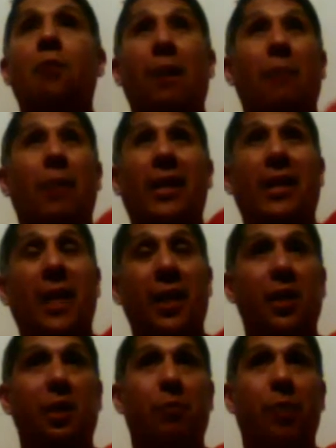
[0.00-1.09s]
My
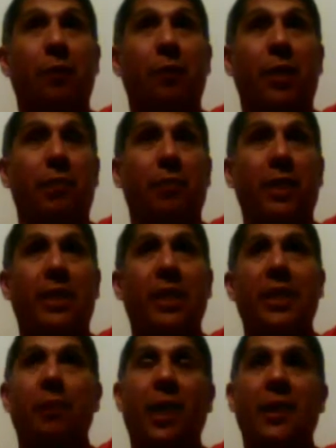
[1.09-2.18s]
meditation's better because my T
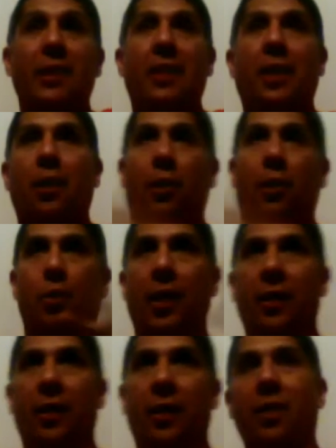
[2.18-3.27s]
spine's not all
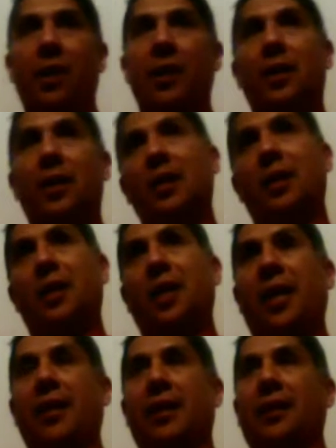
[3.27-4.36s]
trying to get